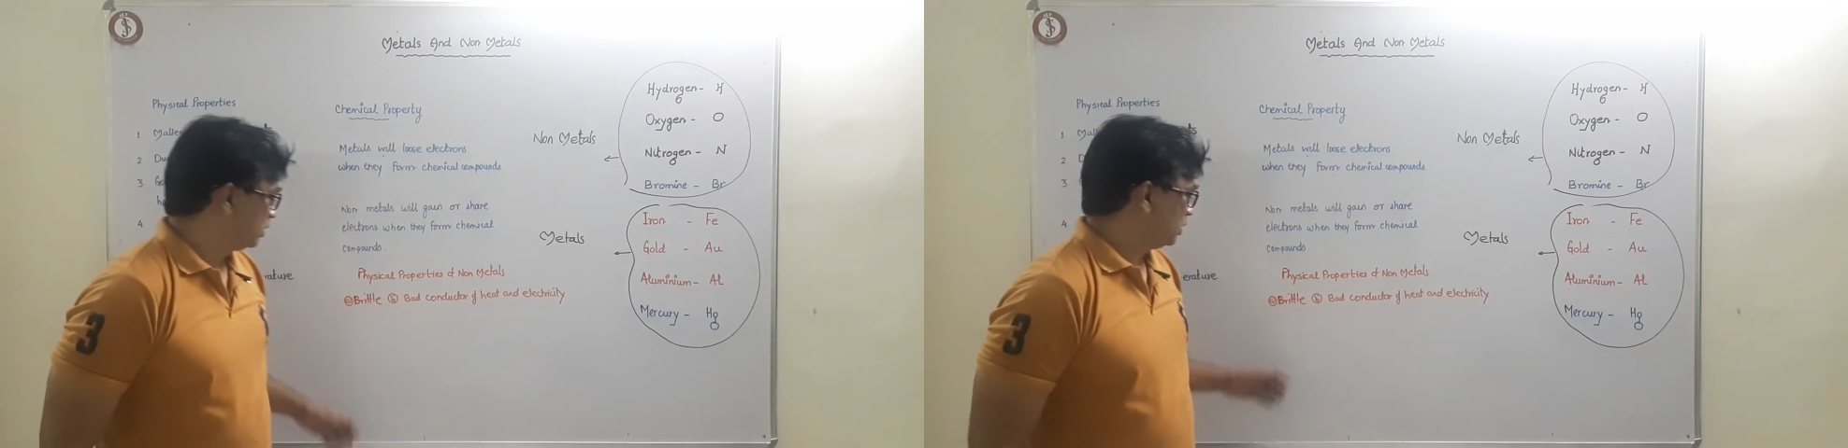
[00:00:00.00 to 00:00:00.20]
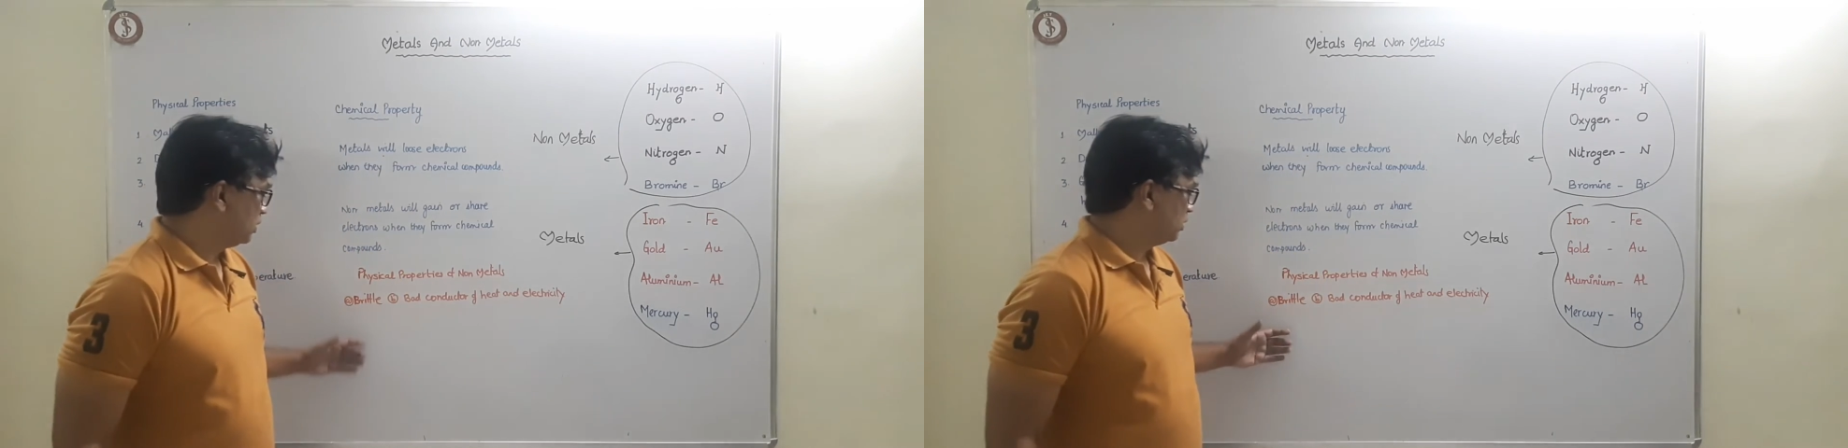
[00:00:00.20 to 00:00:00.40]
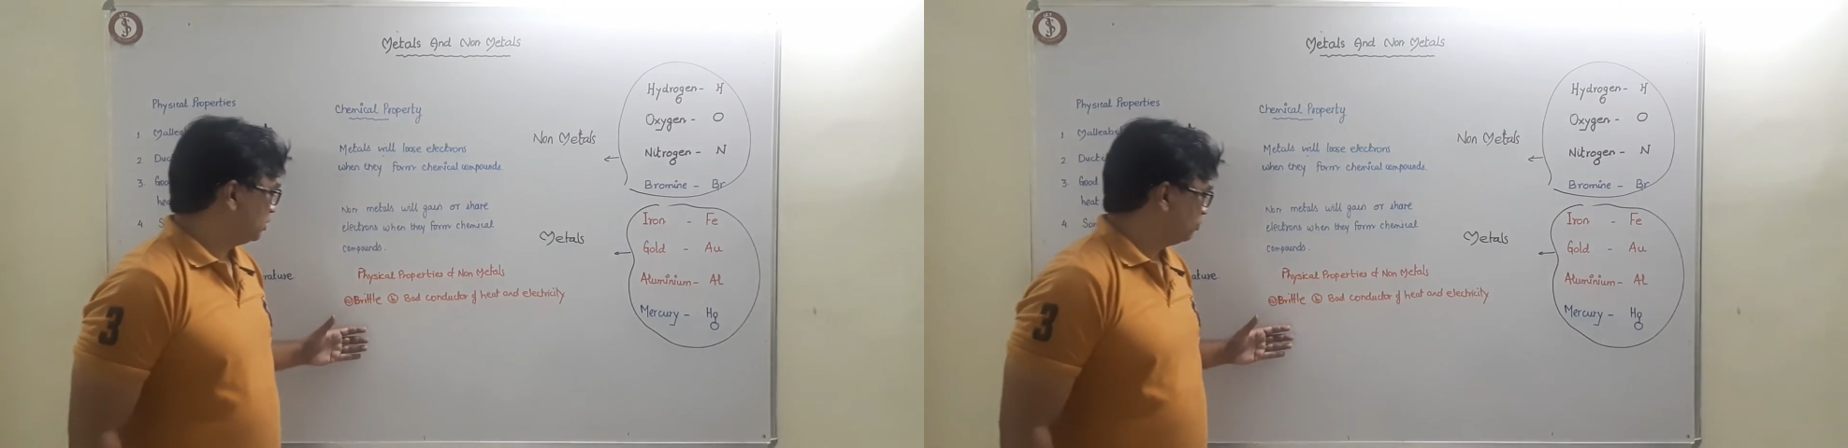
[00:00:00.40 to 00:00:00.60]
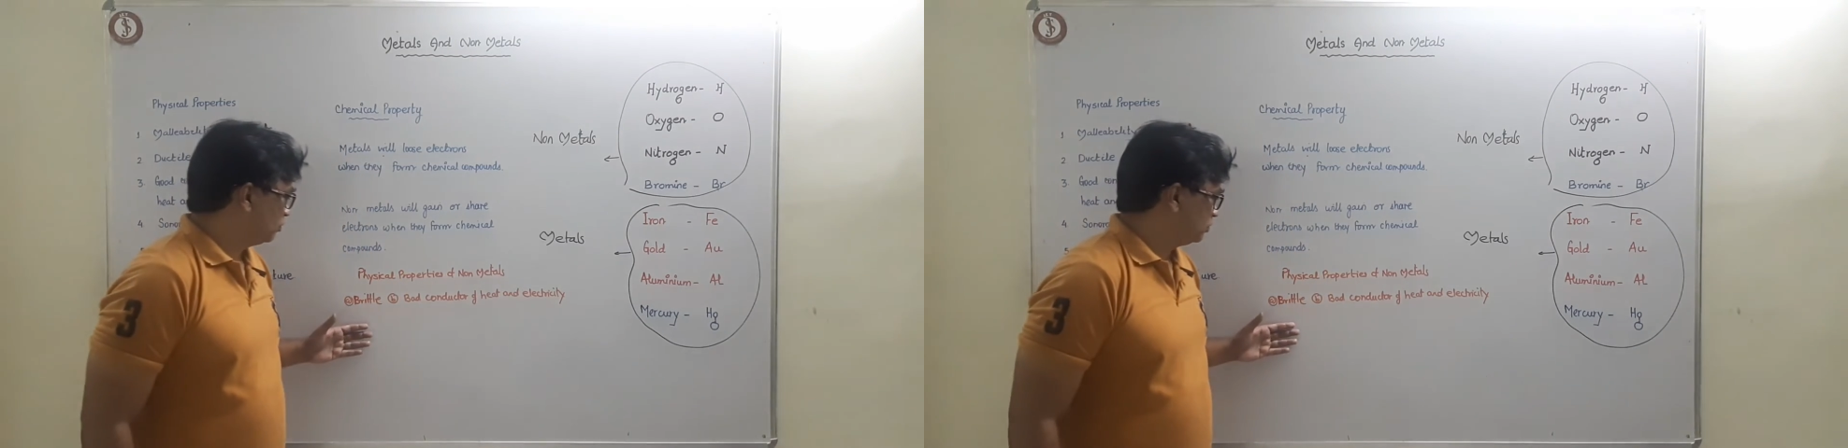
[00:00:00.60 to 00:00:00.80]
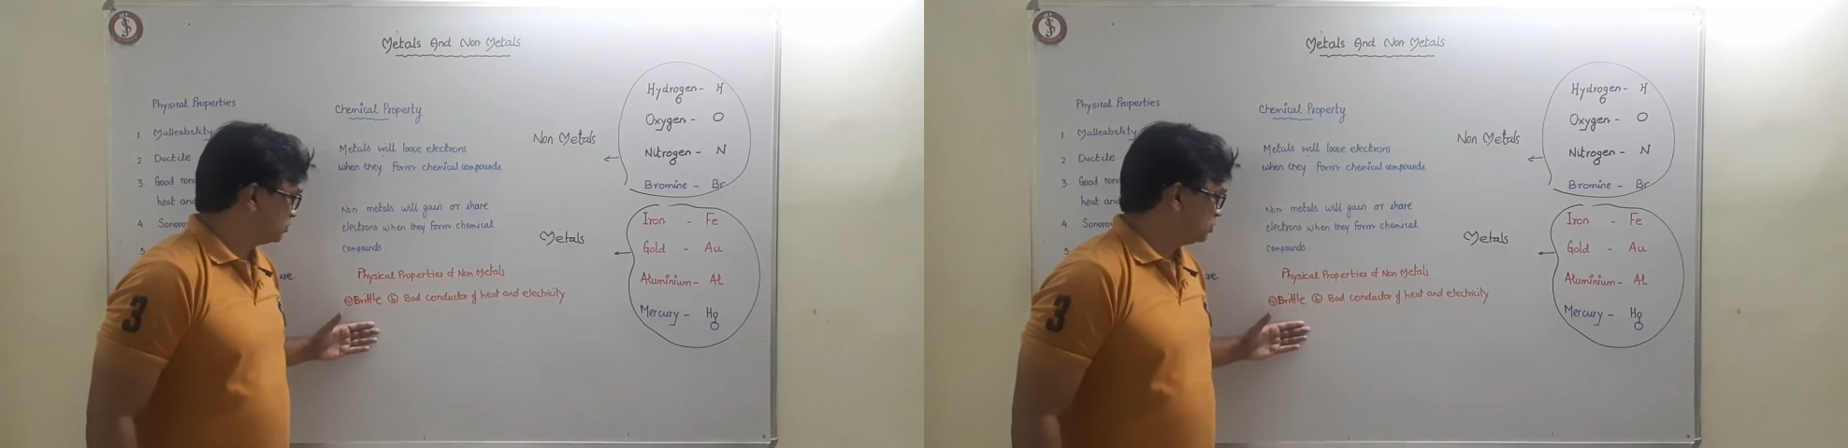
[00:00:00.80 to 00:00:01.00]
And then
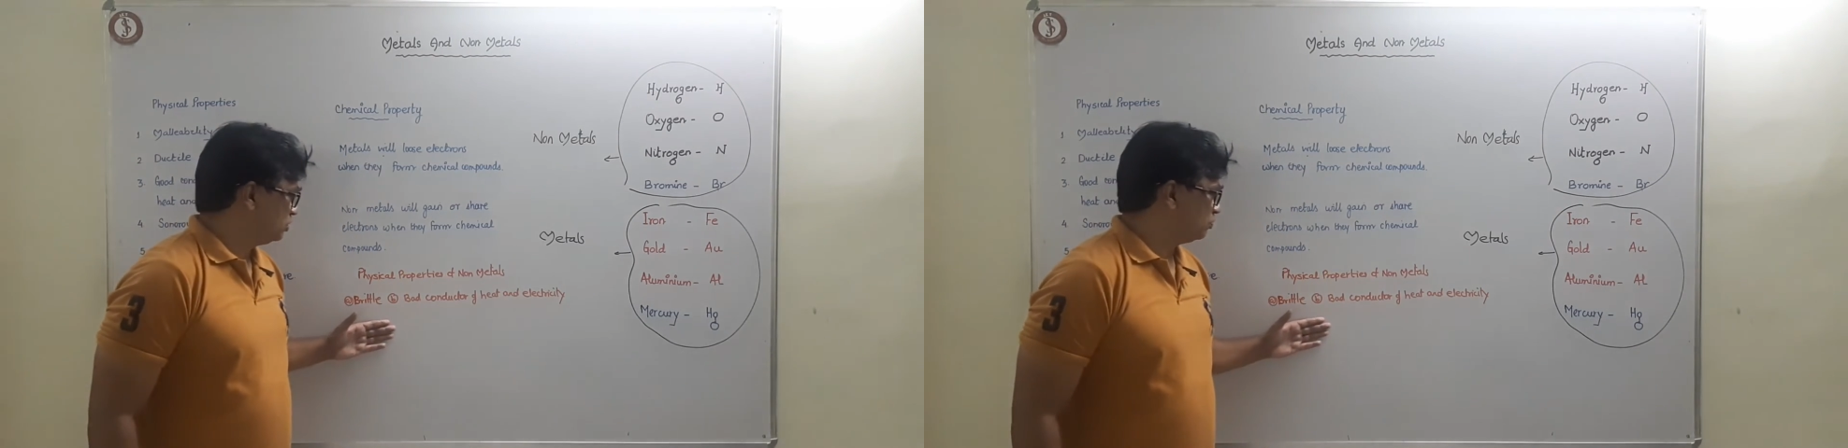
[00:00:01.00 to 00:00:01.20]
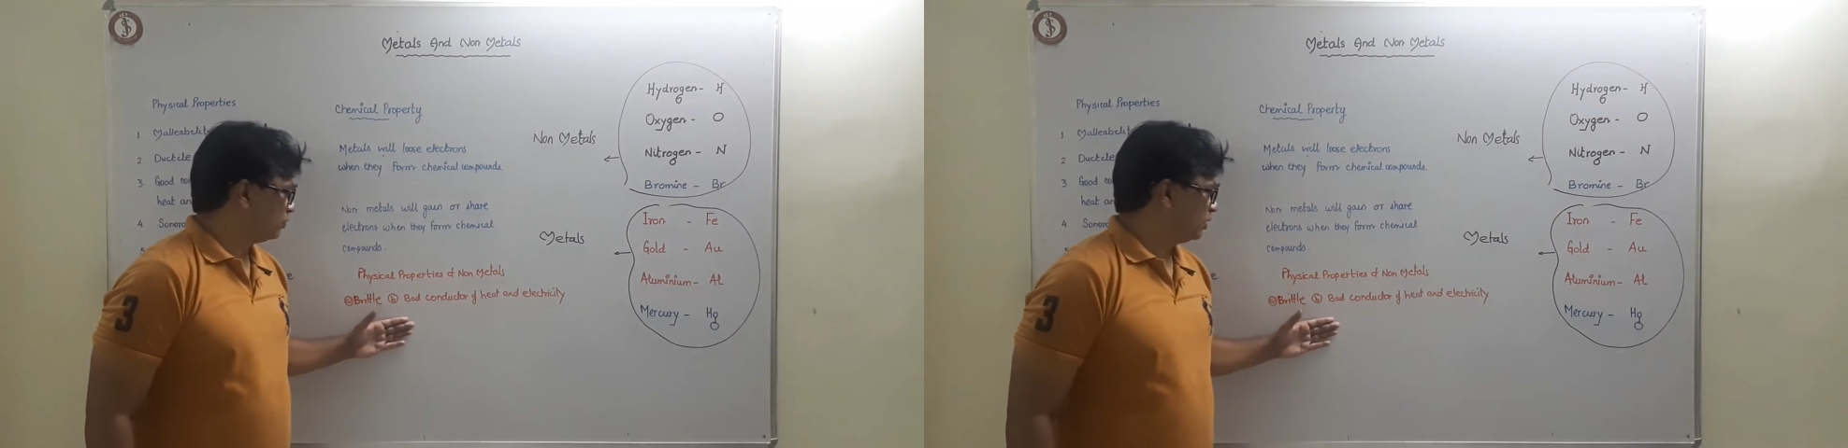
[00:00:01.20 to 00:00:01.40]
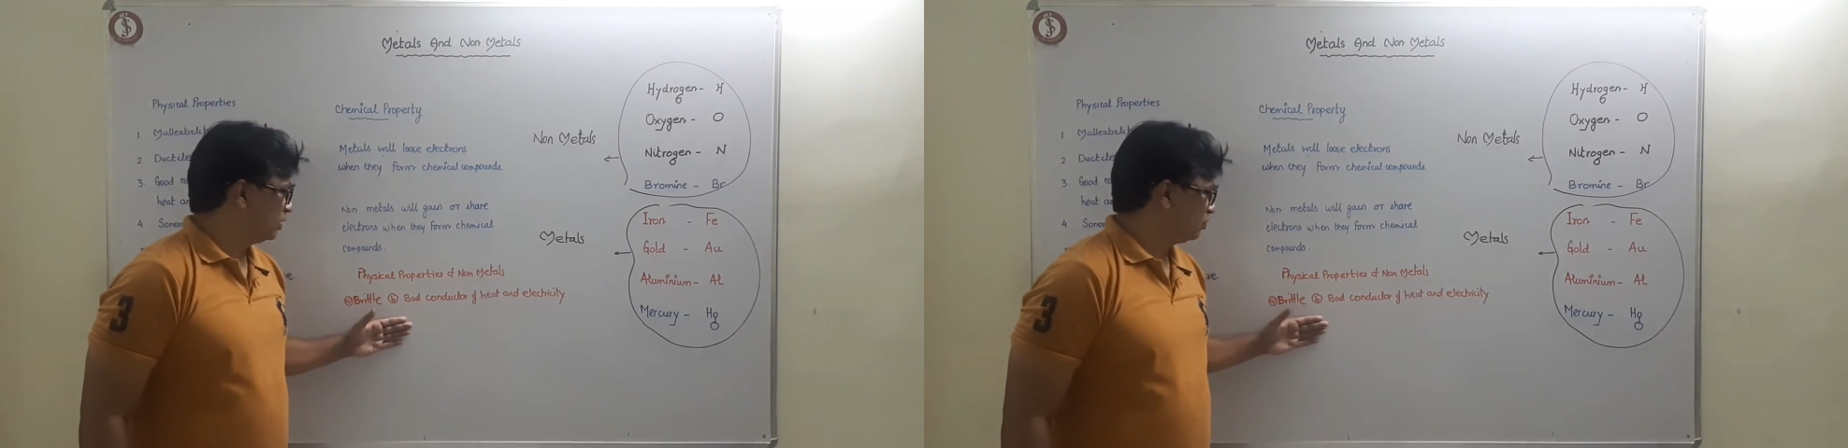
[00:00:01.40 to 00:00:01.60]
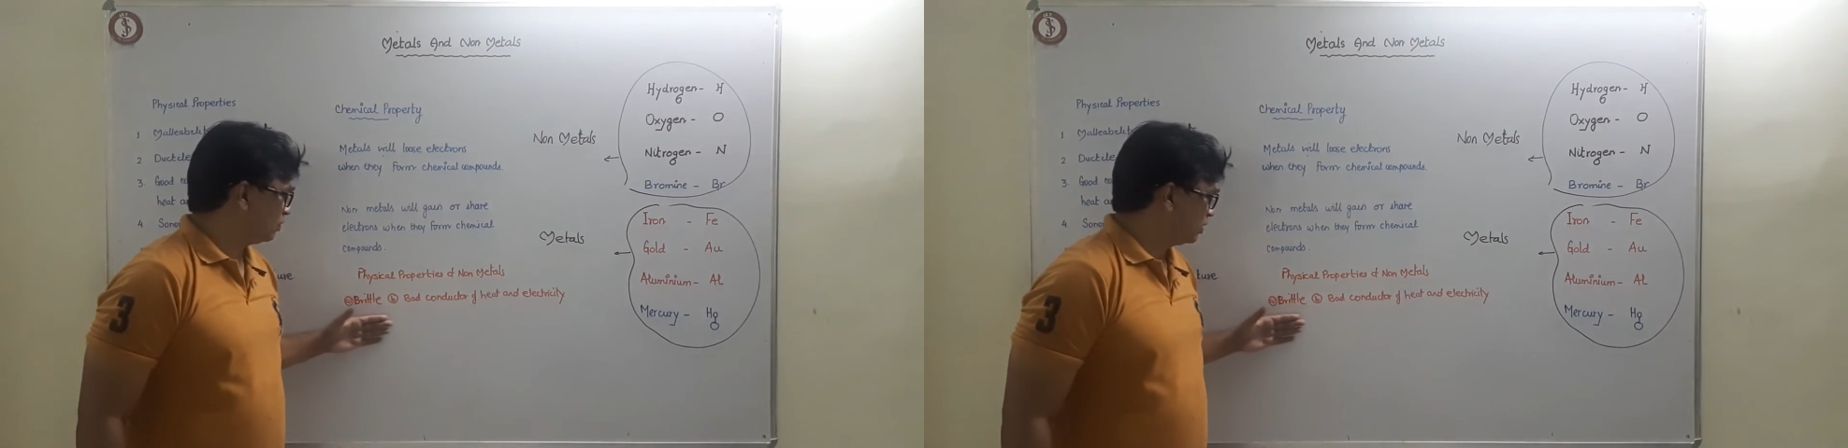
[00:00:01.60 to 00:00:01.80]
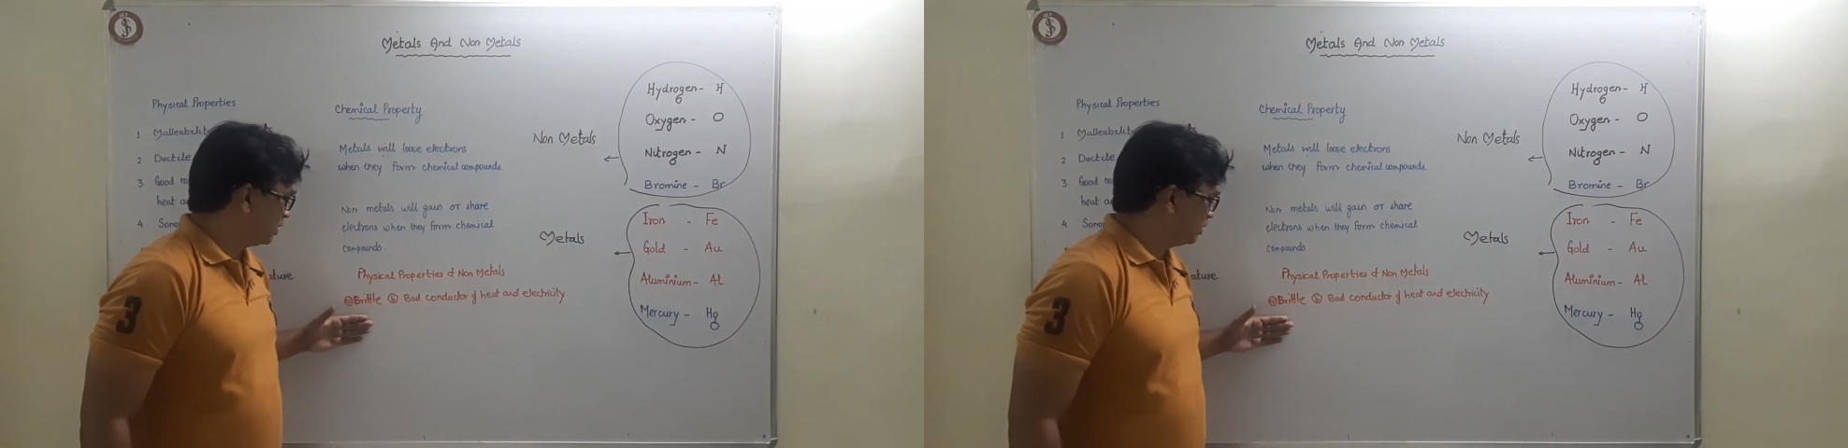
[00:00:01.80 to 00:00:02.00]
C point you can add